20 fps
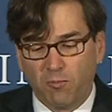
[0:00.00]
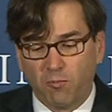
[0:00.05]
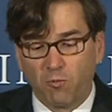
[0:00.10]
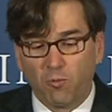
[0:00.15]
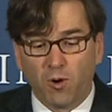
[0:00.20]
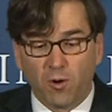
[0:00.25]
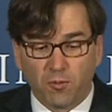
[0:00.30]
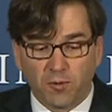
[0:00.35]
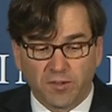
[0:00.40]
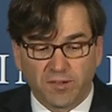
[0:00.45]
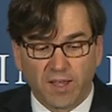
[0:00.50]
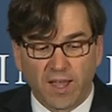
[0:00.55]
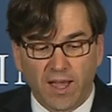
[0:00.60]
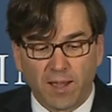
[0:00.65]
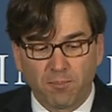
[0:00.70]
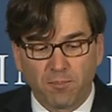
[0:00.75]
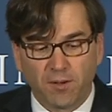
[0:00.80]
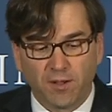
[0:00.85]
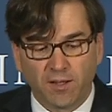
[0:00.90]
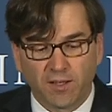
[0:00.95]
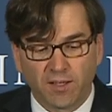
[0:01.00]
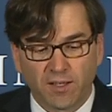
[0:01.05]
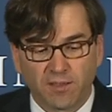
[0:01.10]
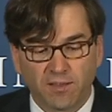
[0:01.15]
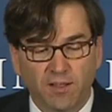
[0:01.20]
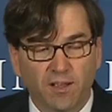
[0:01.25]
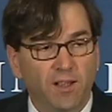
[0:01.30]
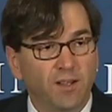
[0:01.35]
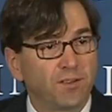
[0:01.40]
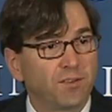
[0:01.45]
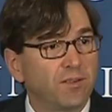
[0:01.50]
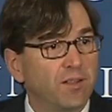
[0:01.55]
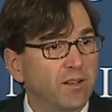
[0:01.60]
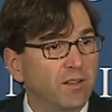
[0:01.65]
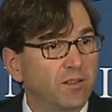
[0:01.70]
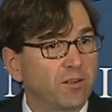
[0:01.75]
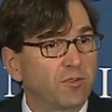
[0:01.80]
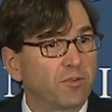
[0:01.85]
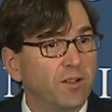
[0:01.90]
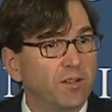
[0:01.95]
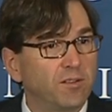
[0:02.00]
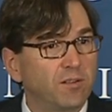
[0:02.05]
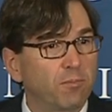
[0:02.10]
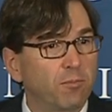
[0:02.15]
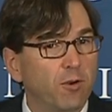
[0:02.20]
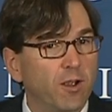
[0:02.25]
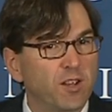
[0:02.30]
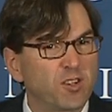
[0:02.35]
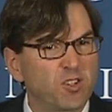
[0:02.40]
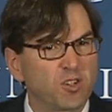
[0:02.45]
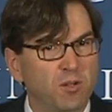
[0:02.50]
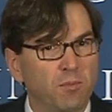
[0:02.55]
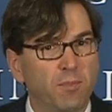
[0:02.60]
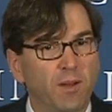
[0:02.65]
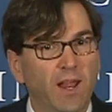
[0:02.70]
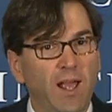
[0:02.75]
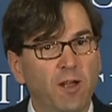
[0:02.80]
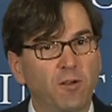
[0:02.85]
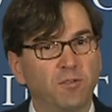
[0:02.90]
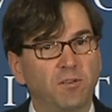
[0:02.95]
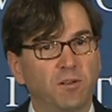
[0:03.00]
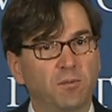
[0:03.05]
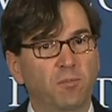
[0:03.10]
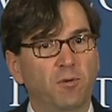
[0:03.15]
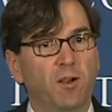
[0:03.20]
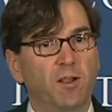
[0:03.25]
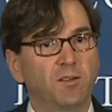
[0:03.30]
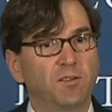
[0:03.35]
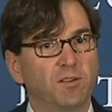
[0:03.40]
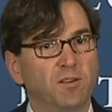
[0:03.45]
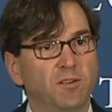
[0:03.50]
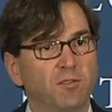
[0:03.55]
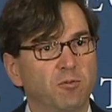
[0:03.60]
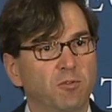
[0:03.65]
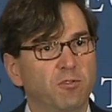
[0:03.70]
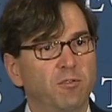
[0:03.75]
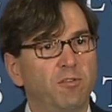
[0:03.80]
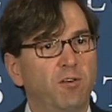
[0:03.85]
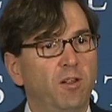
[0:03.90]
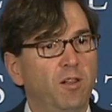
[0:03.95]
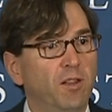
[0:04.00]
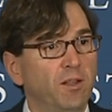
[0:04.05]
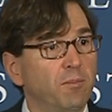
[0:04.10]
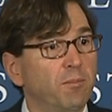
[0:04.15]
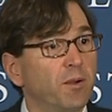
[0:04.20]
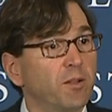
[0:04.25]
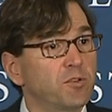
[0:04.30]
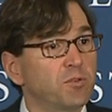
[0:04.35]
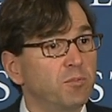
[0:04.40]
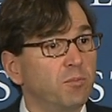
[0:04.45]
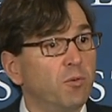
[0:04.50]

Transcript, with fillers: what was happening at the onset of the Great Depression, but housing prices were falling much